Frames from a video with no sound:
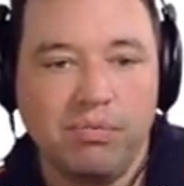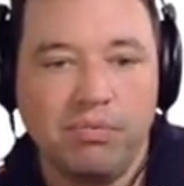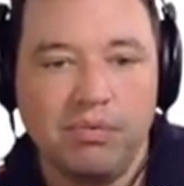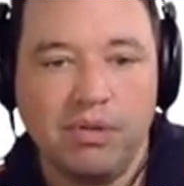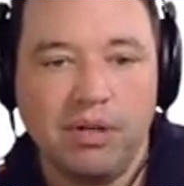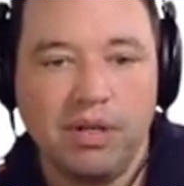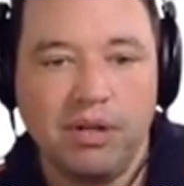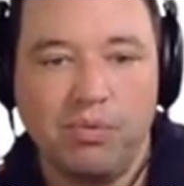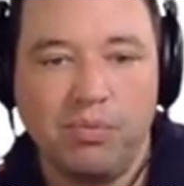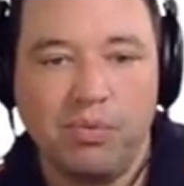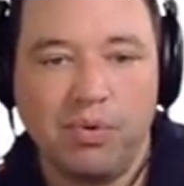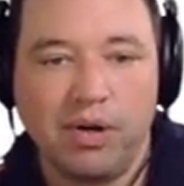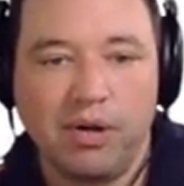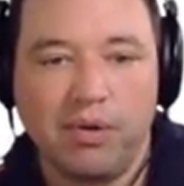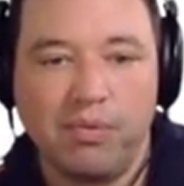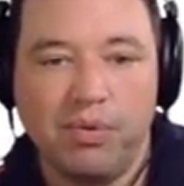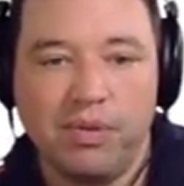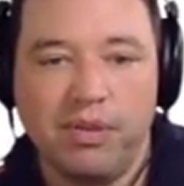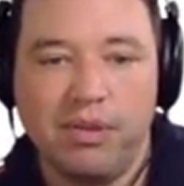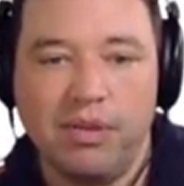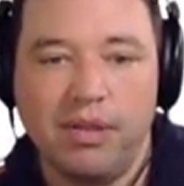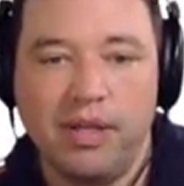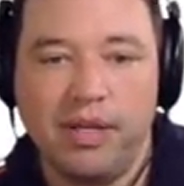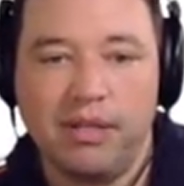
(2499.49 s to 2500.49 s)
It'll work
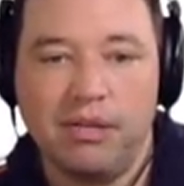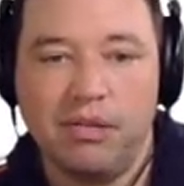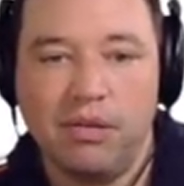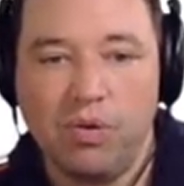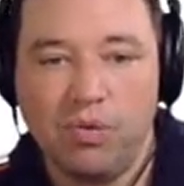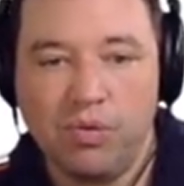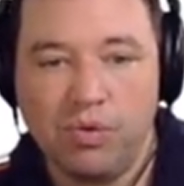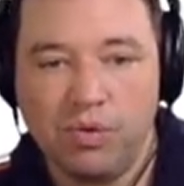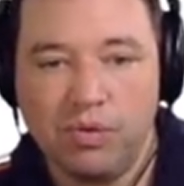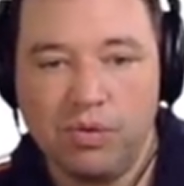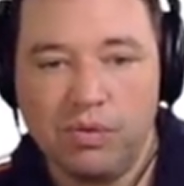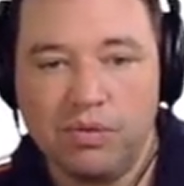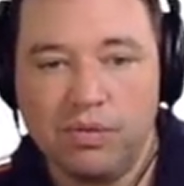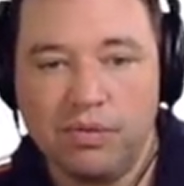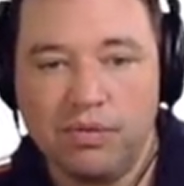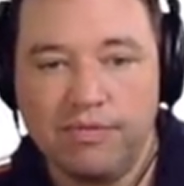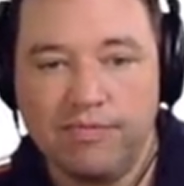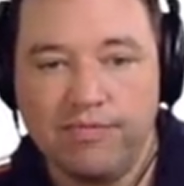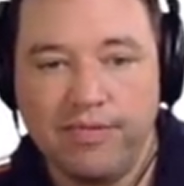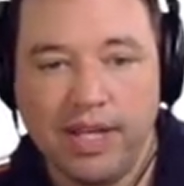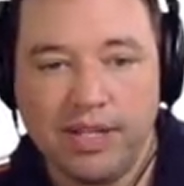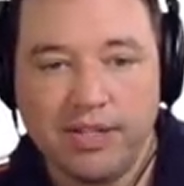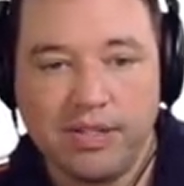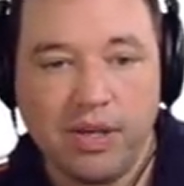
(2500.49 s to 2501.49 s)
with like local
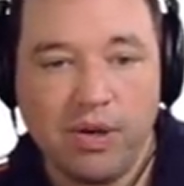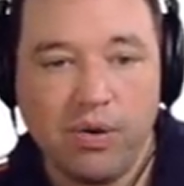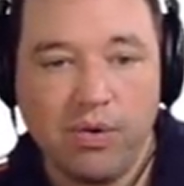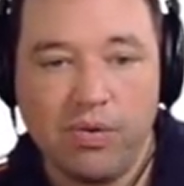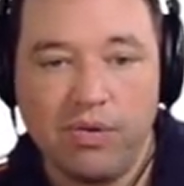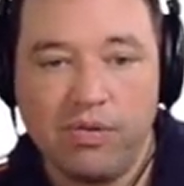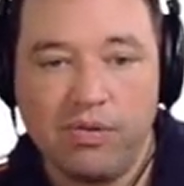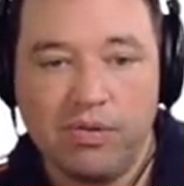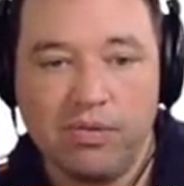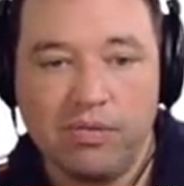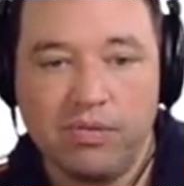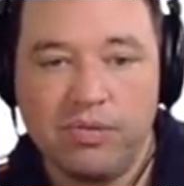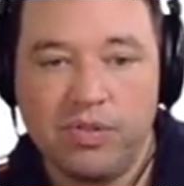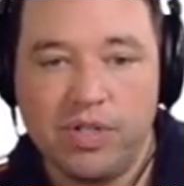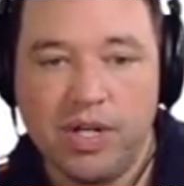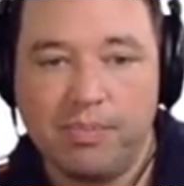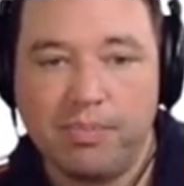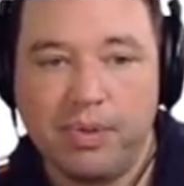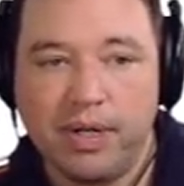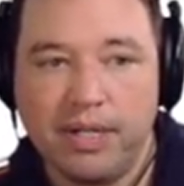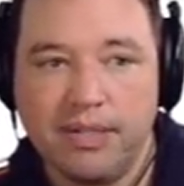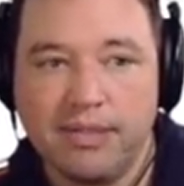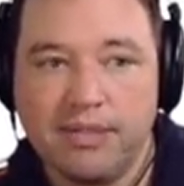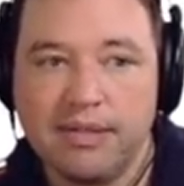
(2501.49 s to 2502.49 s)
VS Code or
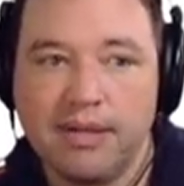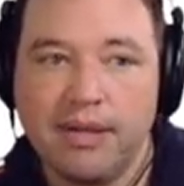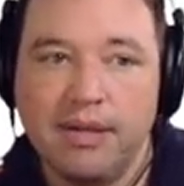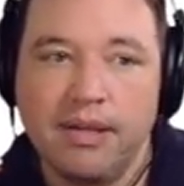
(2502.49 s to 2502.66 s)
JetBrains.